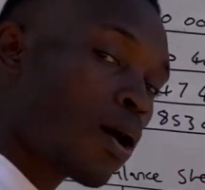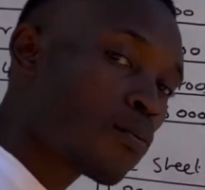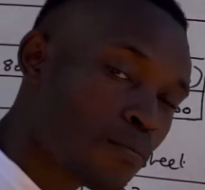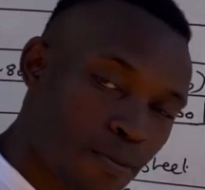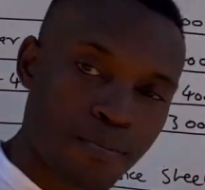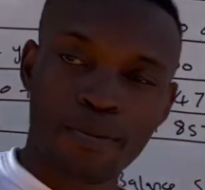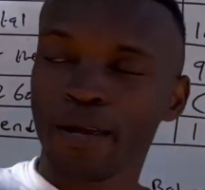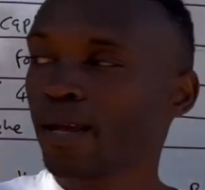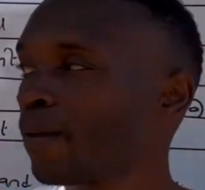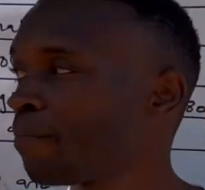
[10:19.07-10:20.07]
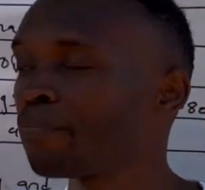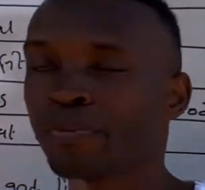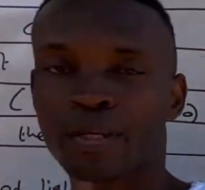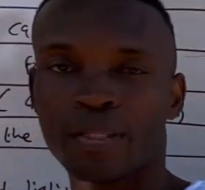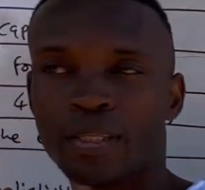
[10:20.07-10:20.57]
we prepare
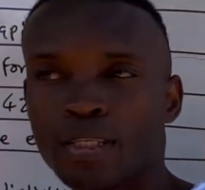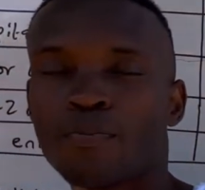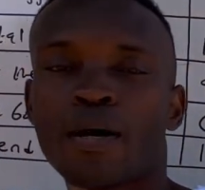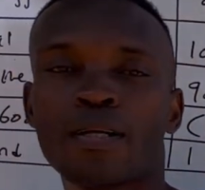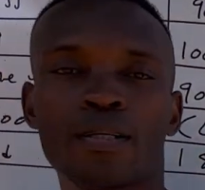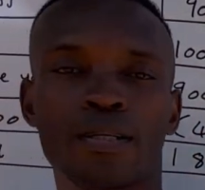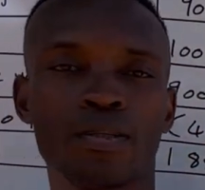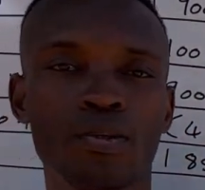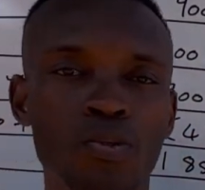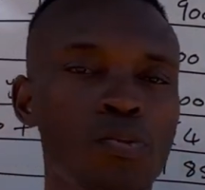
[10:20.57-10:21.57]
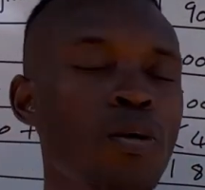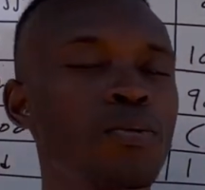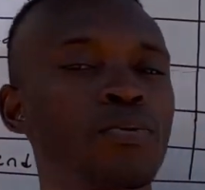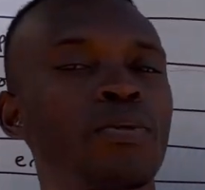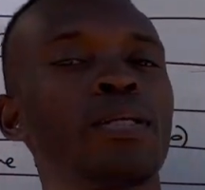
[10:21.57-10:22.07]
this part. Those who want
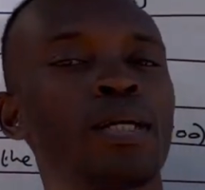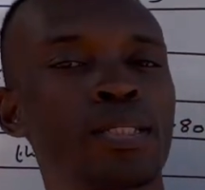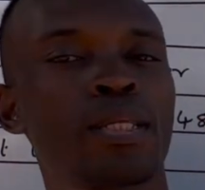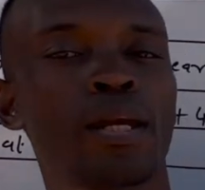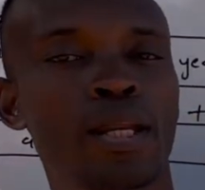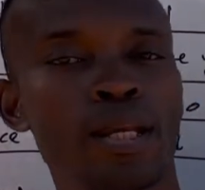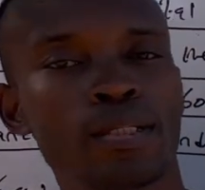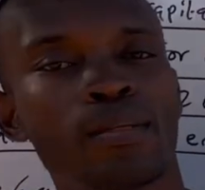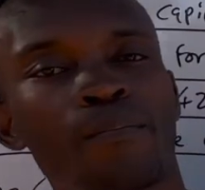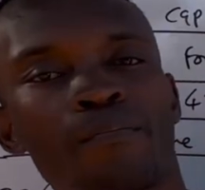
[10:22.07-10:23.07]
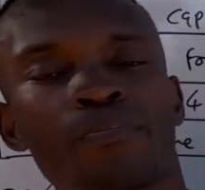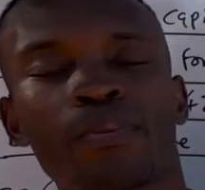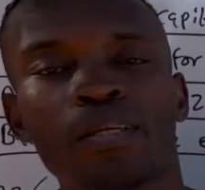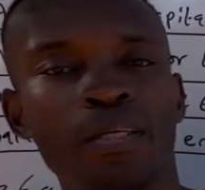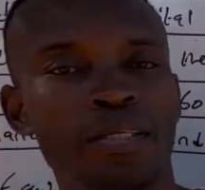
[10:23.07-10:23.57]
to join extra class
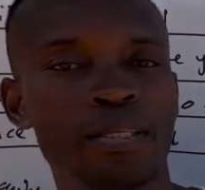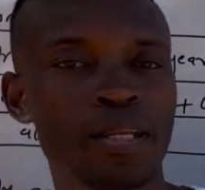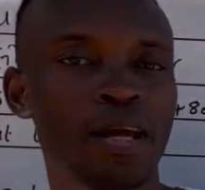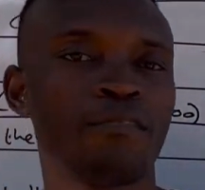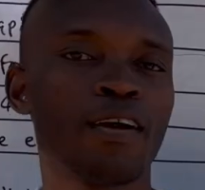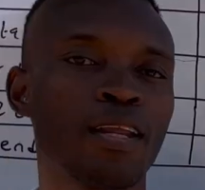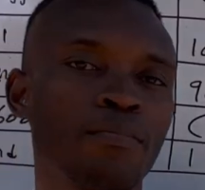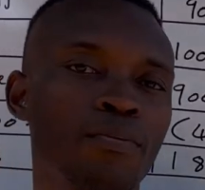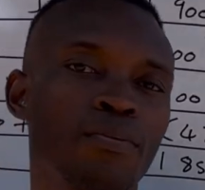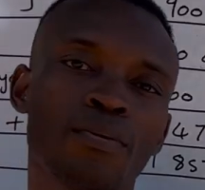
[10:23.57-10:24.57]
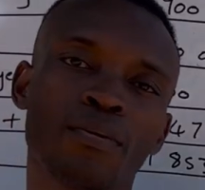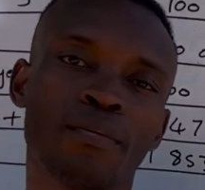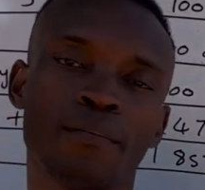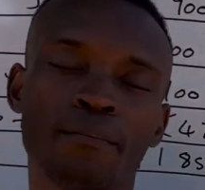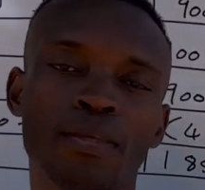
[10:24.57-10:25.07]
is still available:
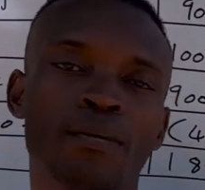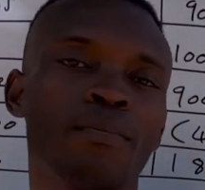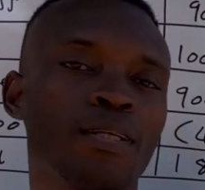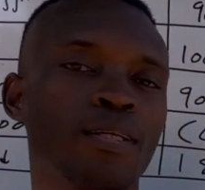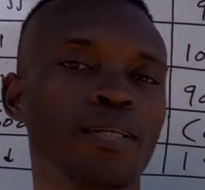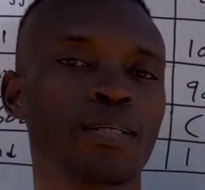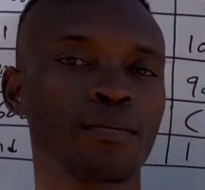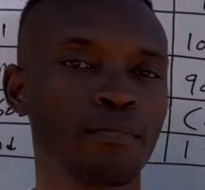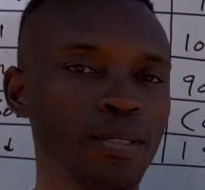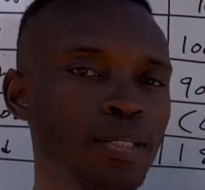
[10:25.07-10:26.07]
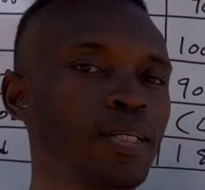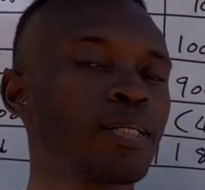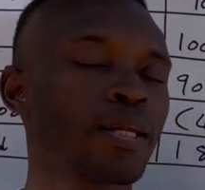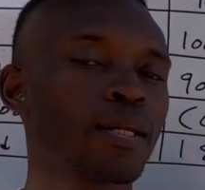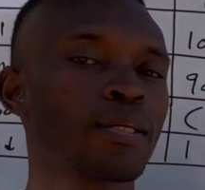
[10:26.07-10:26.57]
mathematics, math
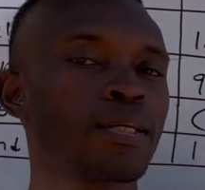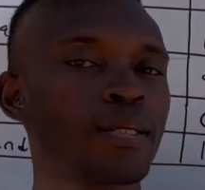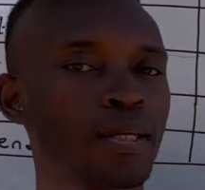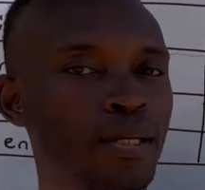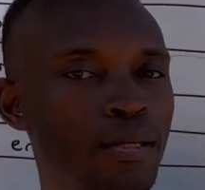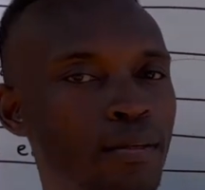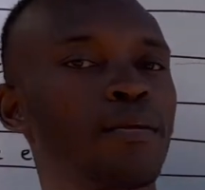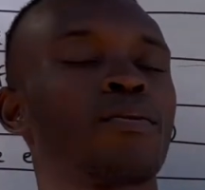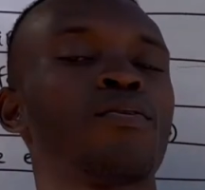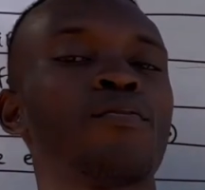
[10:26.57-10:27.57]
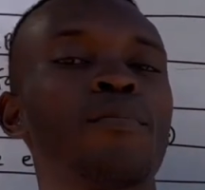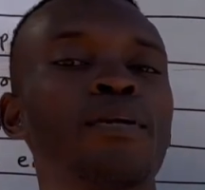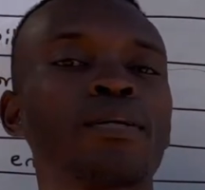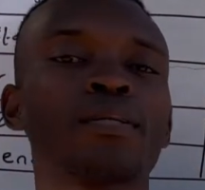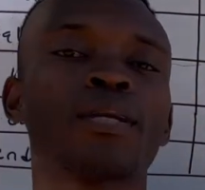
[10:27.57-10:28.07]
literacy,
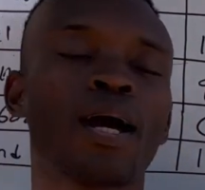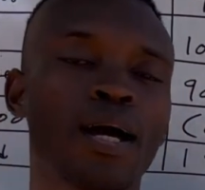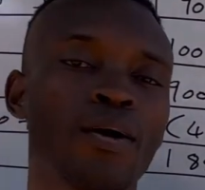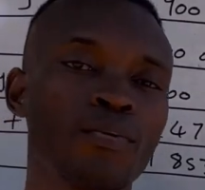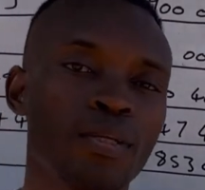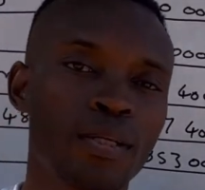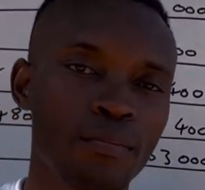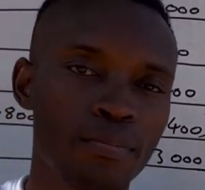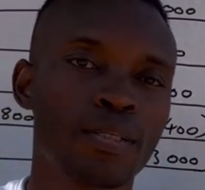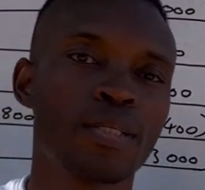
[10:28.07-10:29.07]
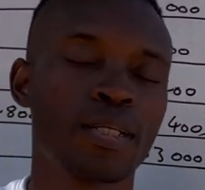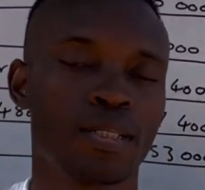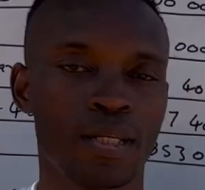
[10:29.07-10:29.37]
economics, accounting, business,